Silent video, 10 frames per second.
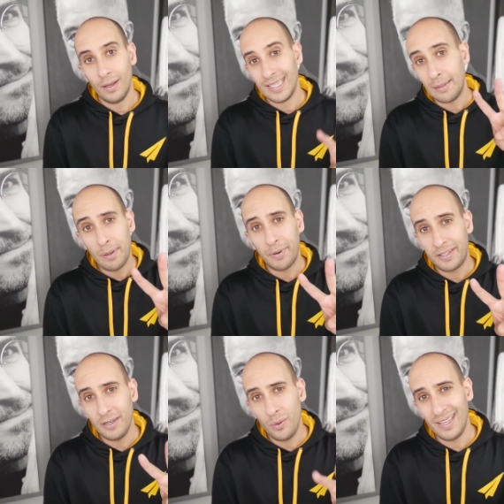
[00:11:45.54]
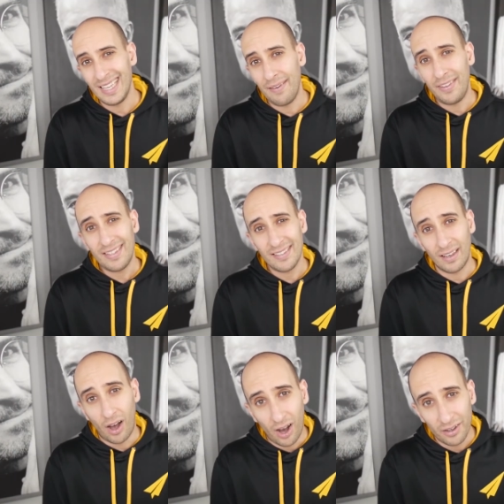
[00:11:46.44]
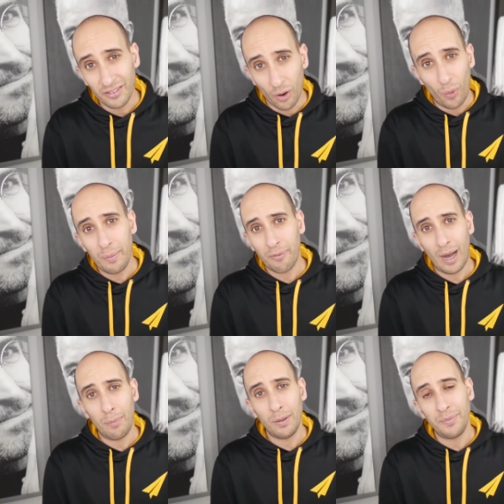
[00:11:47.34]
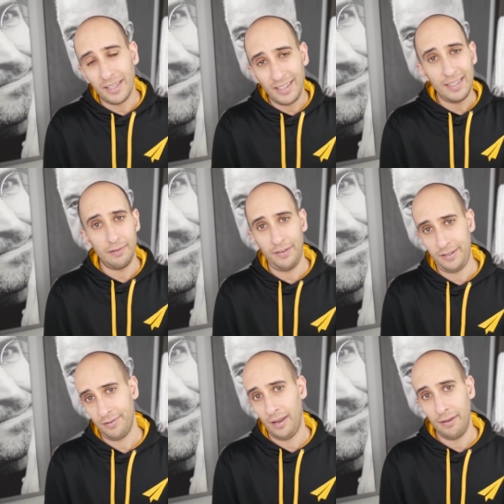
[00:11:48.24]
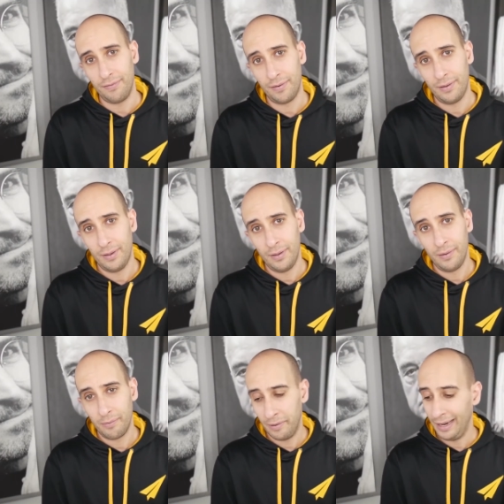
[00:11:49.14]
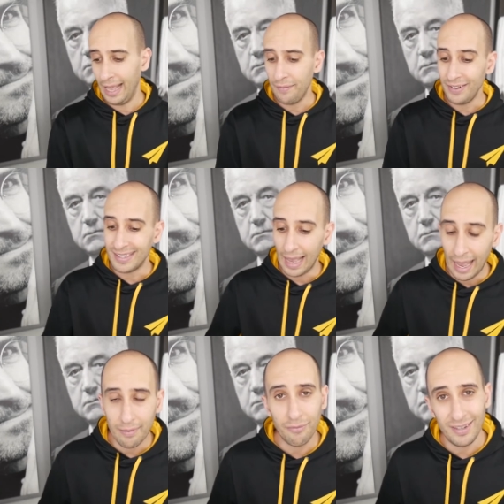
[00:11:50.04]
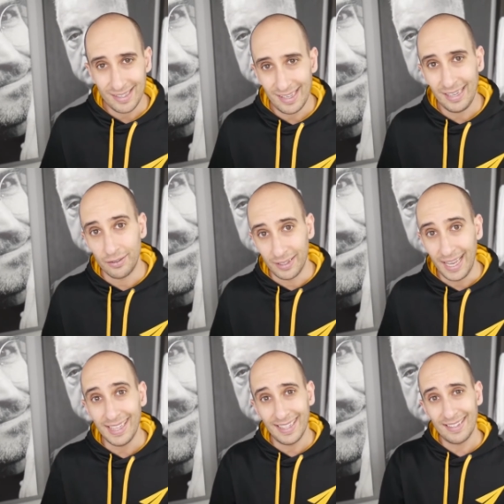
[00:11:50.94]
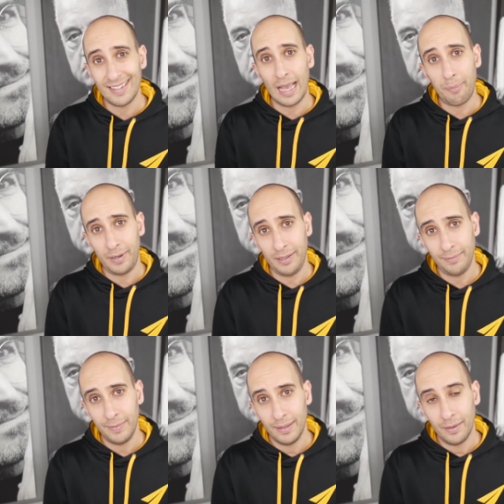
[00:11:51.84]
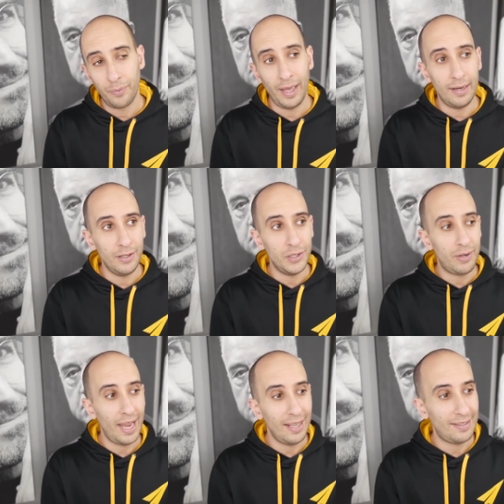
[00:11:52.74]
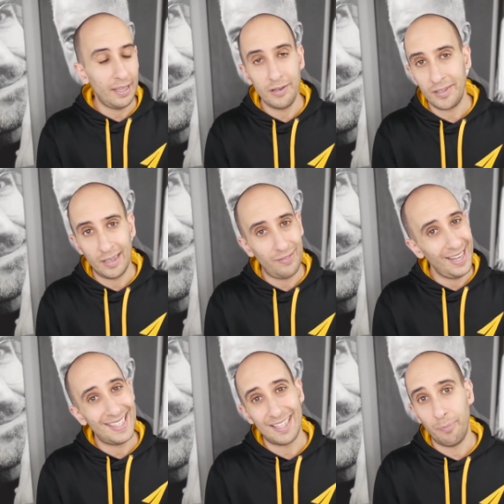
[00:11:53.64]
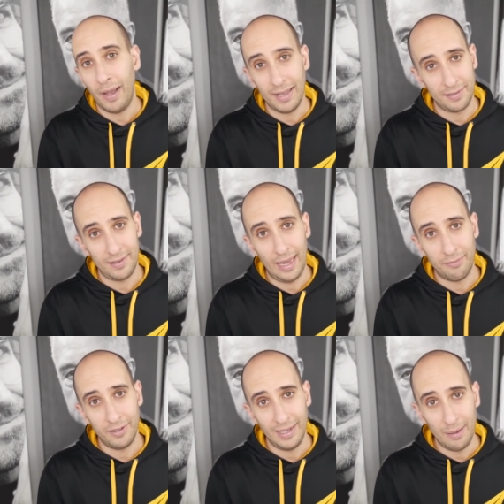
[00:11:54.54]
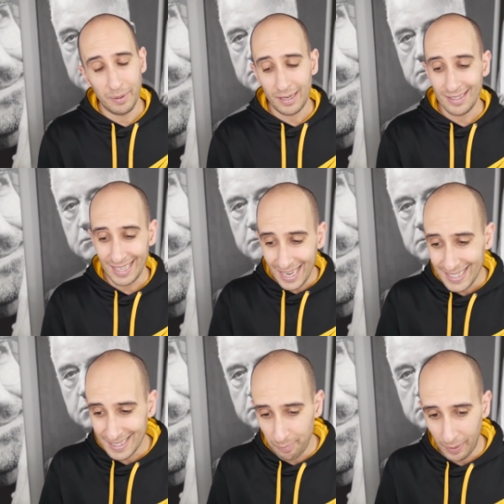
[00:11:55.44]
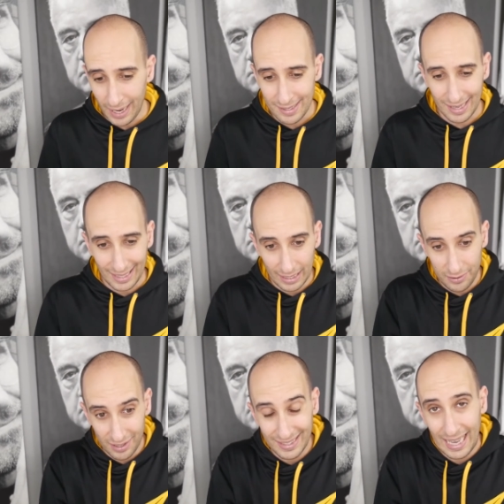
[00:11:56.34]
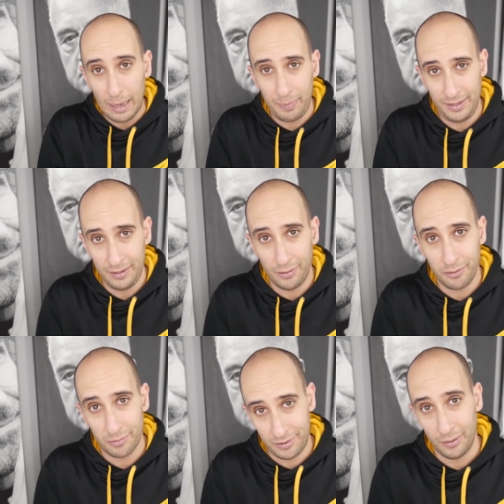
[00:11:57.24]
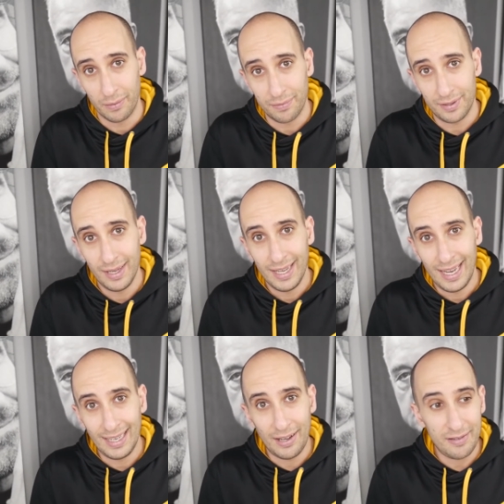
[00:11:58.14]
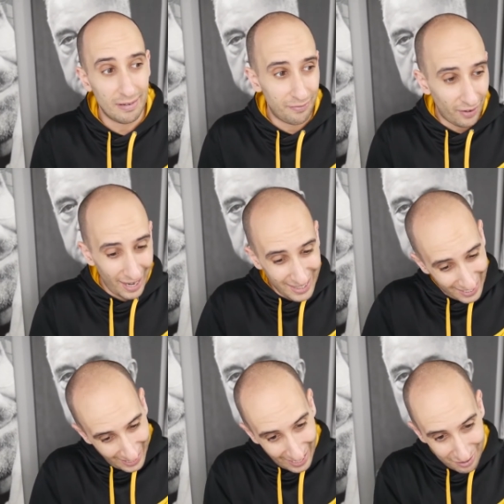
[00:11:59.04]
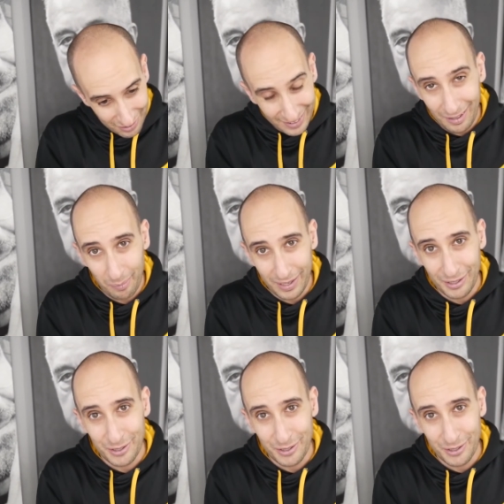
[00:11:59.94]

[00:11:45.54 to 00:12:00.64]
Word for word: Step number two is if this is an ongoing problem, then you need to fix your life. Right? If it's every single day that this is happening, then you can't tell yourself it's the best every day because it's the best allows you to tap into those reserves. It allows you to find that extra little bit of